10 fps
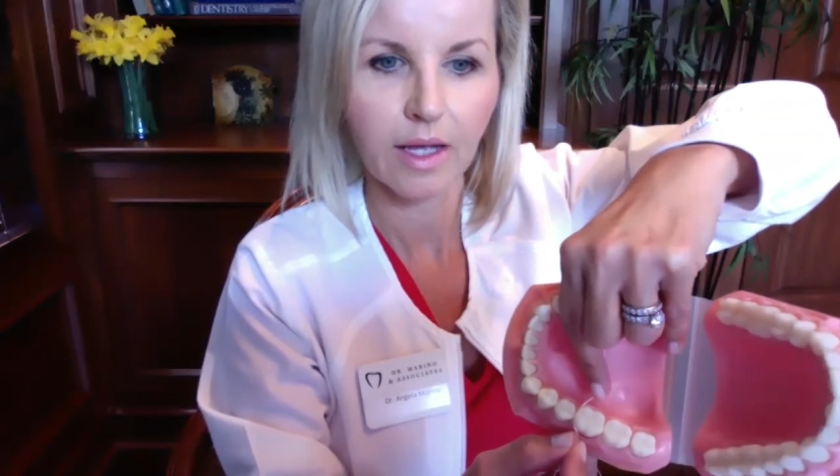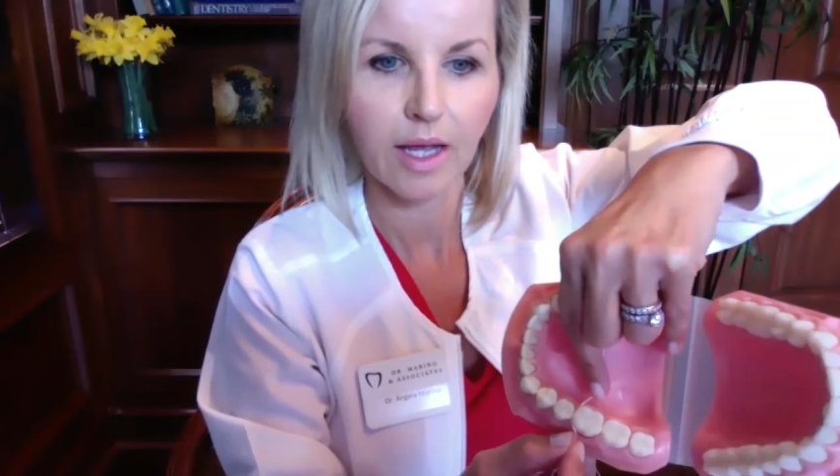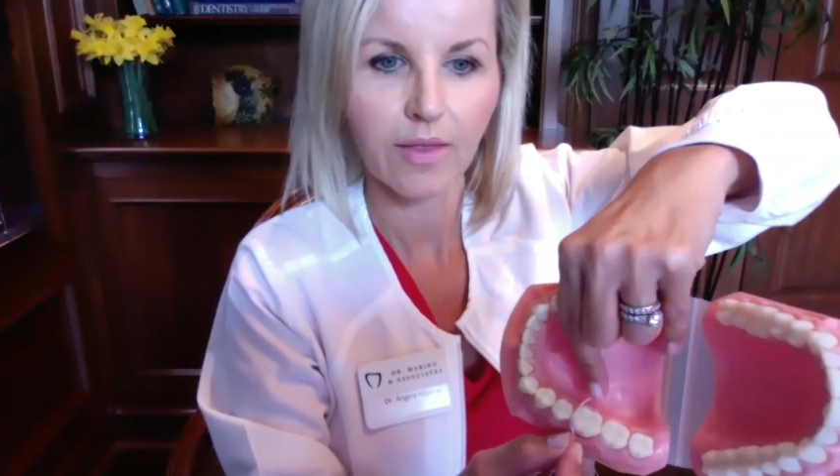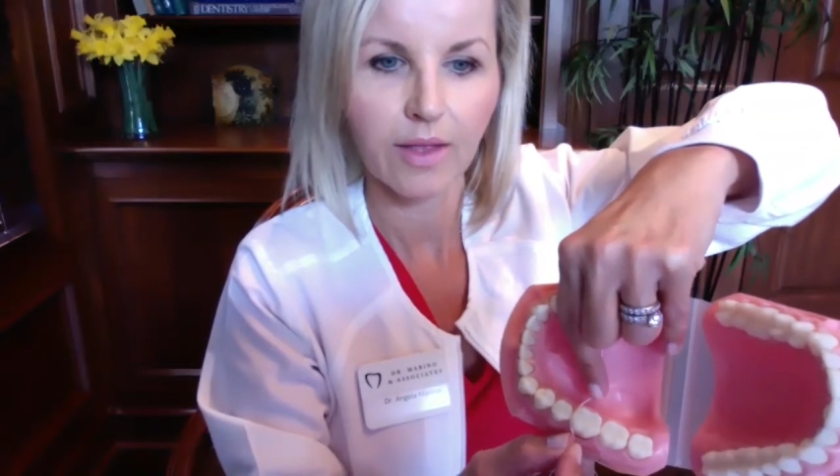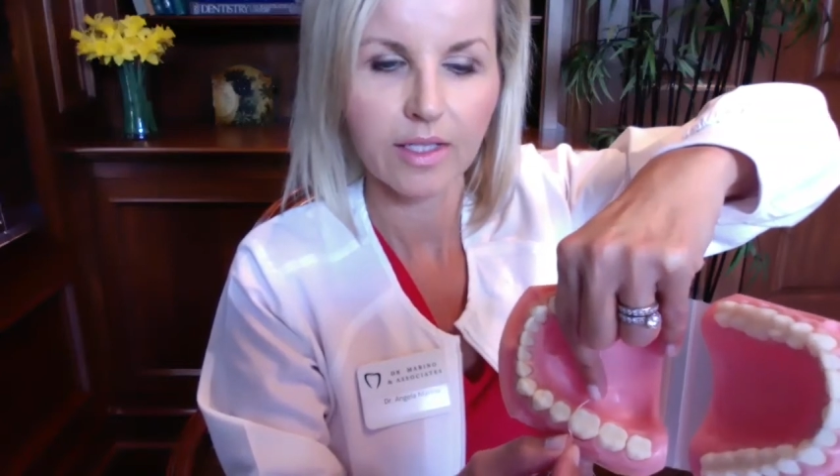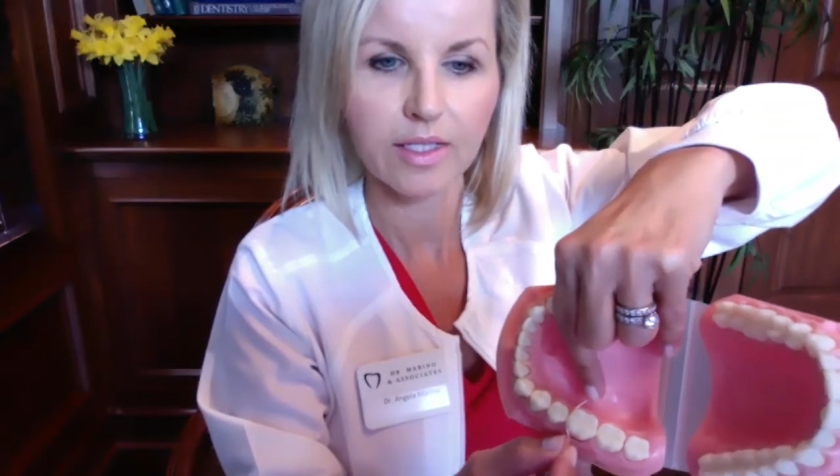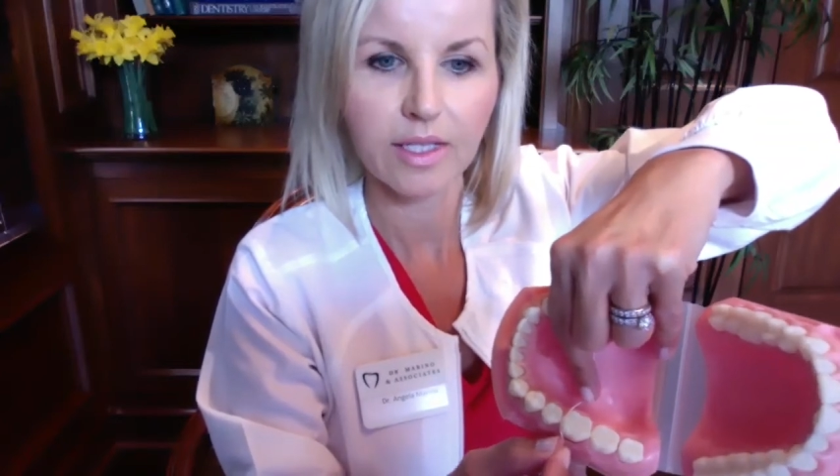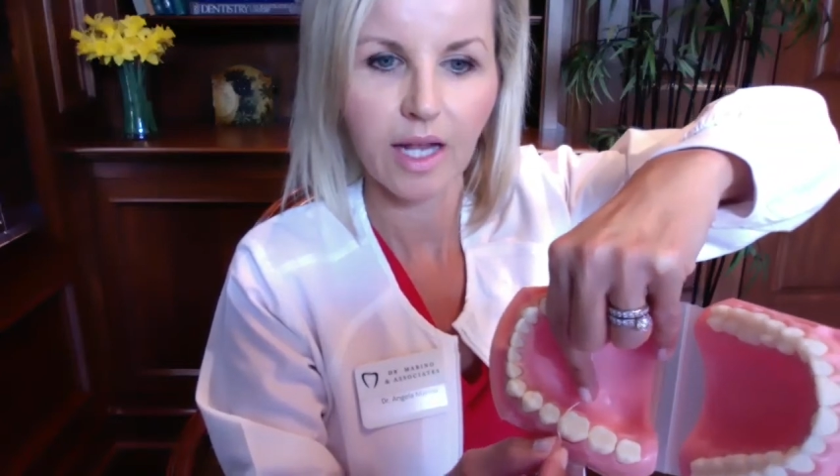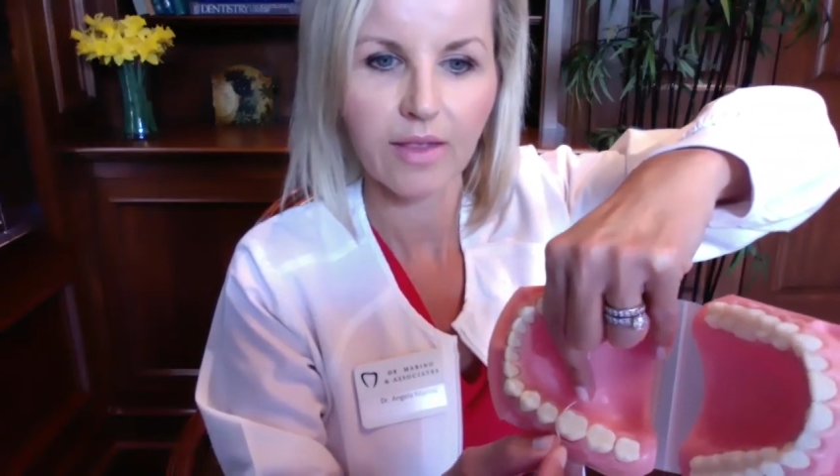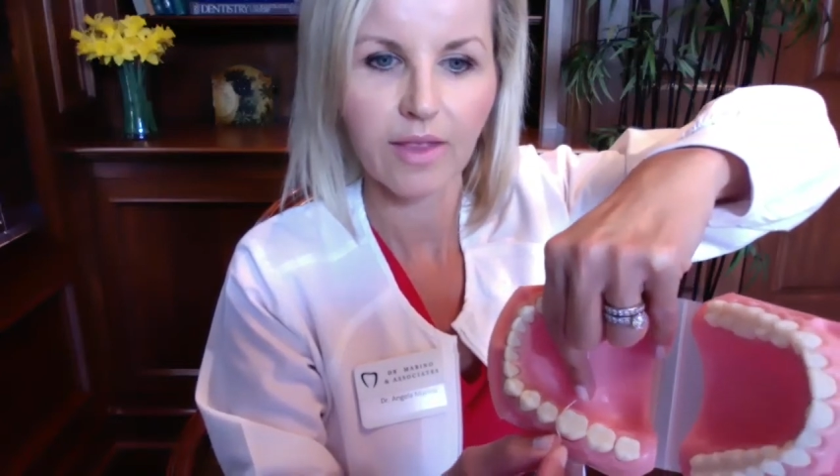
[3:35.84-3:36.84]
and then
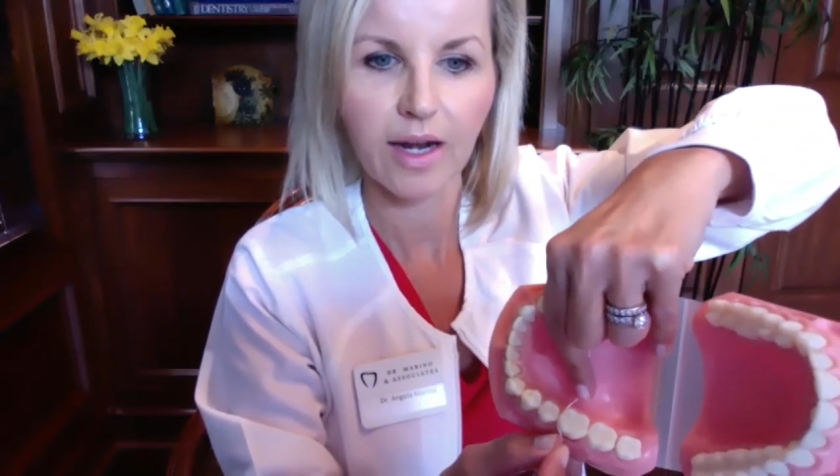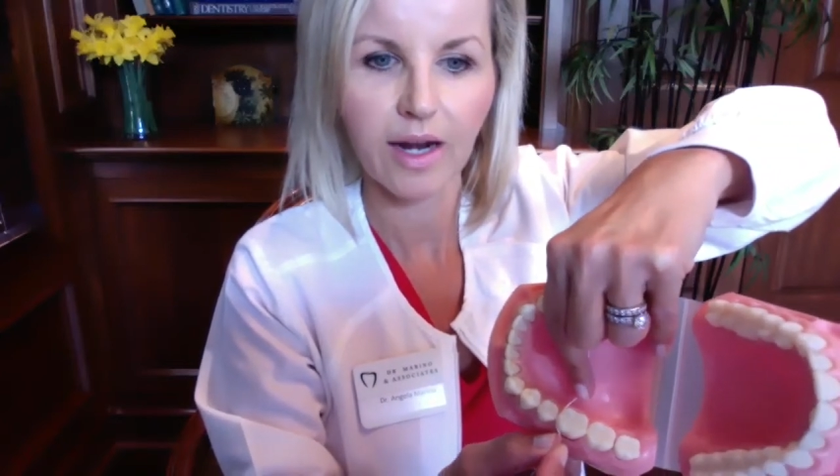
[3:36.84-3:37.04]
slide that